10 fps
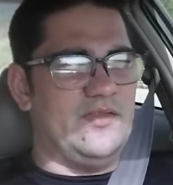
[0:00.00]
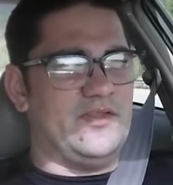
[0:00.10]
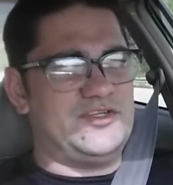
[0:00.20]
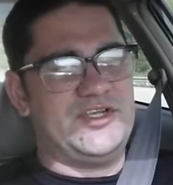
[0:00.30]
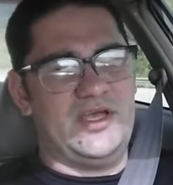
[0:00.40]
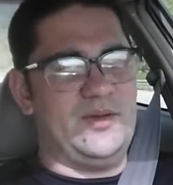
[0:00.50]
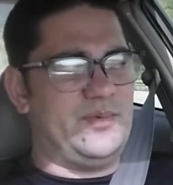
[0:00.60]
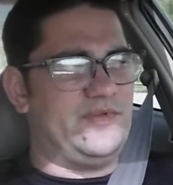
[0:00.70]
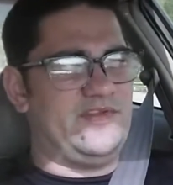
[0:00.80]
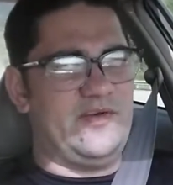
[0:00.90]
the chip
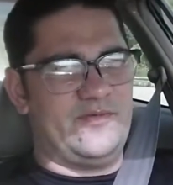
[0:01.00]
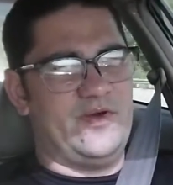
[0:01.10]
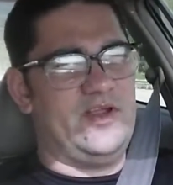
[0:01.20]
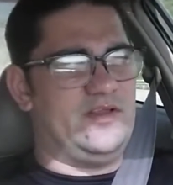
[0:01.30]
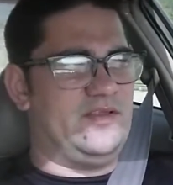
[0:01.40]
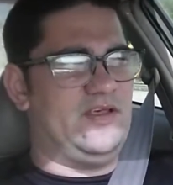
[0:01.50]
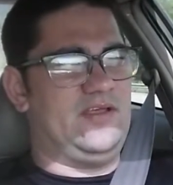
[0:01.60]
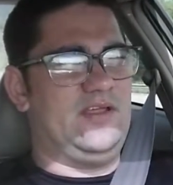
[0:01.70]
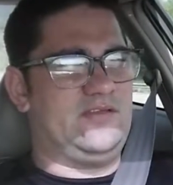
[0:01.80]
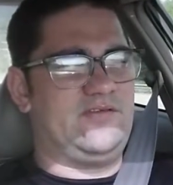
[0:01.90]
is different.
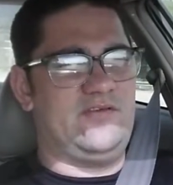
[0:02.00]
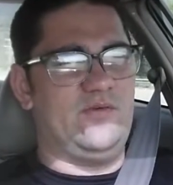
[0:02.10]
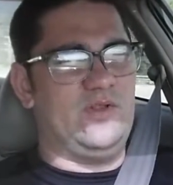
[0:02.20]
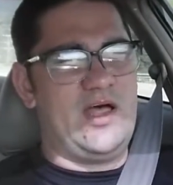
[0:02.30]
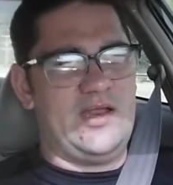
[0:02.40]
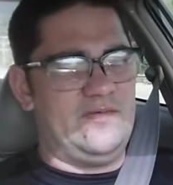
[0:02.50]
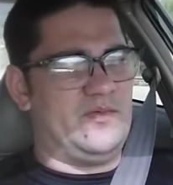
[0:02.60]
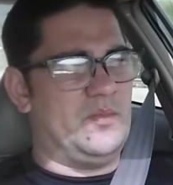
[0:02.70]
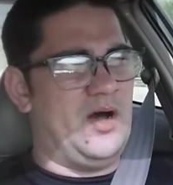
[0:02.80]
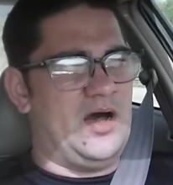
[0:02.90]
It's too light of
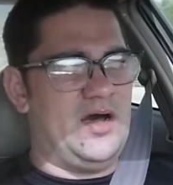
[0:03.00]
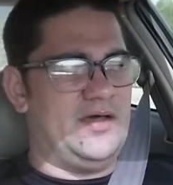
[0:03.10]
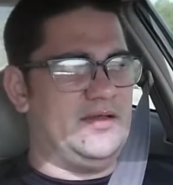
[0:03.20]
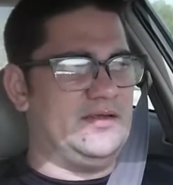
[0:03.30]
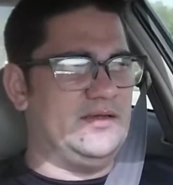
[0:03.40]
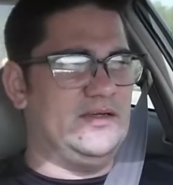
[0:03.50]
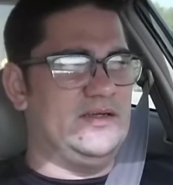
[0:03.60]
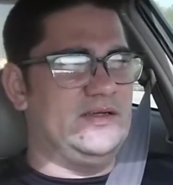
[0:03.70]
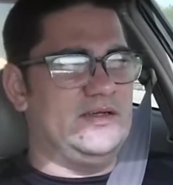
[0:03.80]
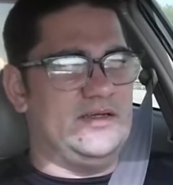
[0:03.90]
a mod,
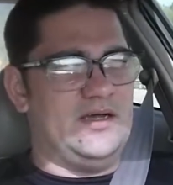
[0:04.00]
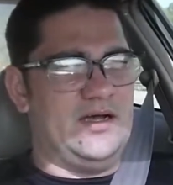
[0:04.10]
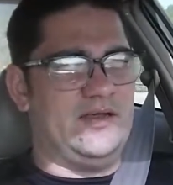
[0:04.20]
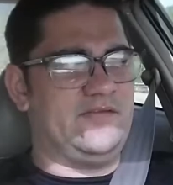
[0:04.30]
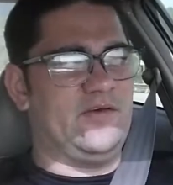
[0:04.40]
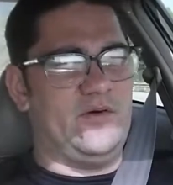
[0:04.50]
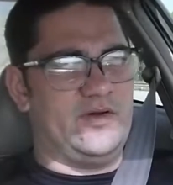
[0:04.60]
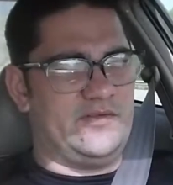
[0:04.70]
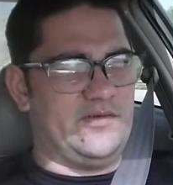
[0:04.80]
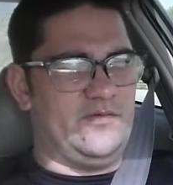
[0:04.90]
so
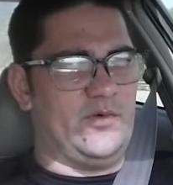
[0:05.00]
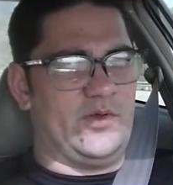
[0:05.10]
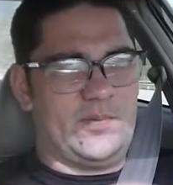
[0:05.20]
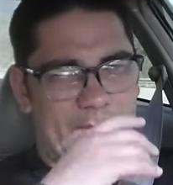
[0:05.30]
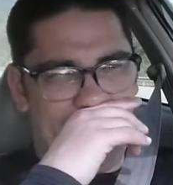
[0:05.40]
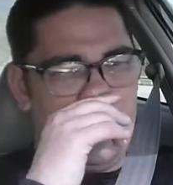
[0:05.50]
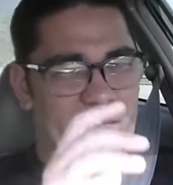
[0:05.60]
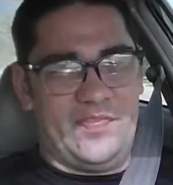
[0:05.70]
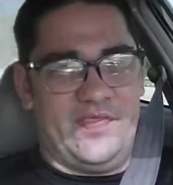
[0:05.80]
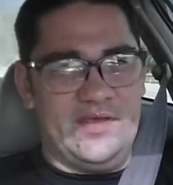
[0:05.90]
on and so forth.
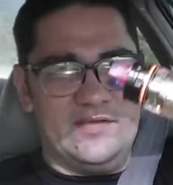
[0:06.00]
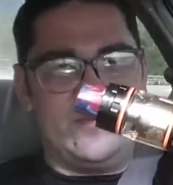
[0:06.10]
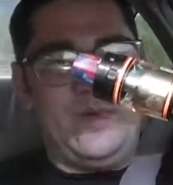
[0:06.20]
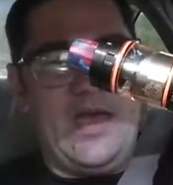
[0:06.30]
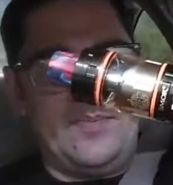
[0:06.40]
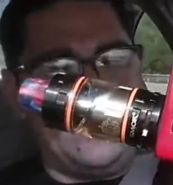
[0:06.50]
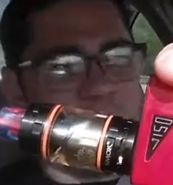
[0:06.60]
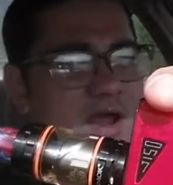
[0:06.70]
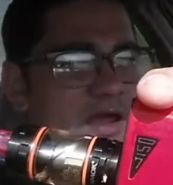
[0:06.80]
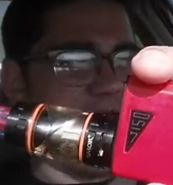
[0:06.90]
But this baby
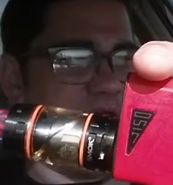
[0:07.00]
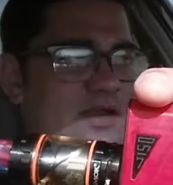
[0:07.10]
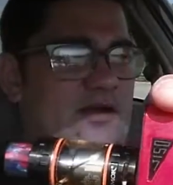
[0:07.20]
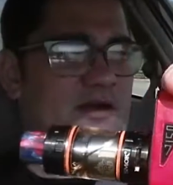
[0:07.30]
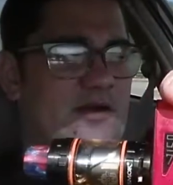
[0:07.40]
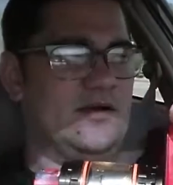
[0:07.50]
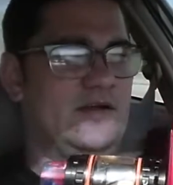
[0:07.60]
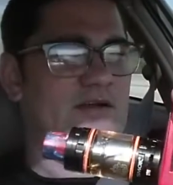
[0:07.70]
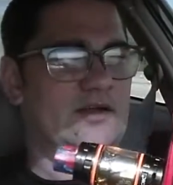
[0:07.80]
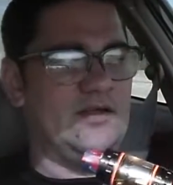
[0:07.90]
right here,
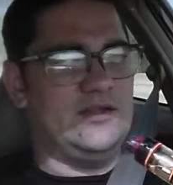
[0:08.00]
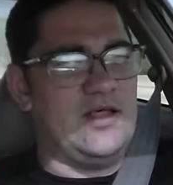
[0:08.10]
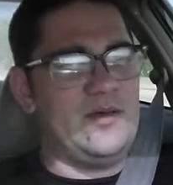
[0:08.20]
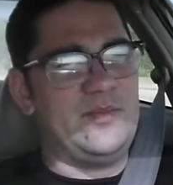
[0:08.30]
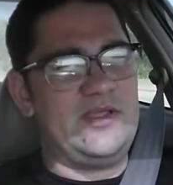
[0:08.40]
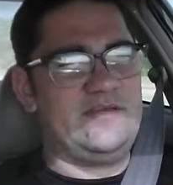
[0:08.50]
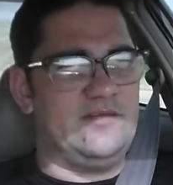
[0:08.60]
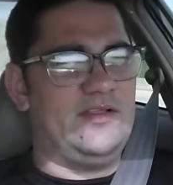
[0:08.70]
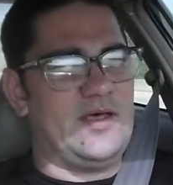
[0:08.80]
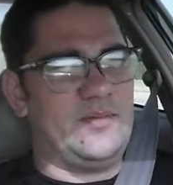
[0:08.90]
let me
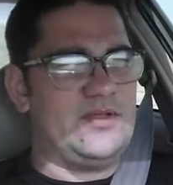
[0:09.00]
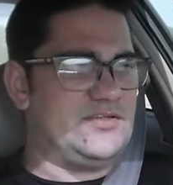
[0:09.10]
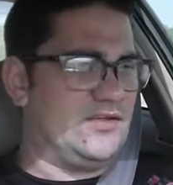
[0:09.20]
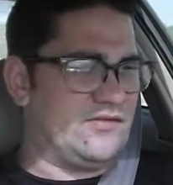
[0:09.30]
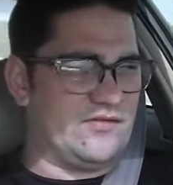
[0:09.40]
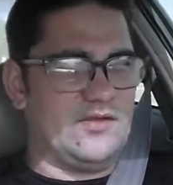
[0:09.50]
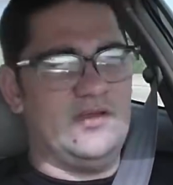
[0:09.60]
just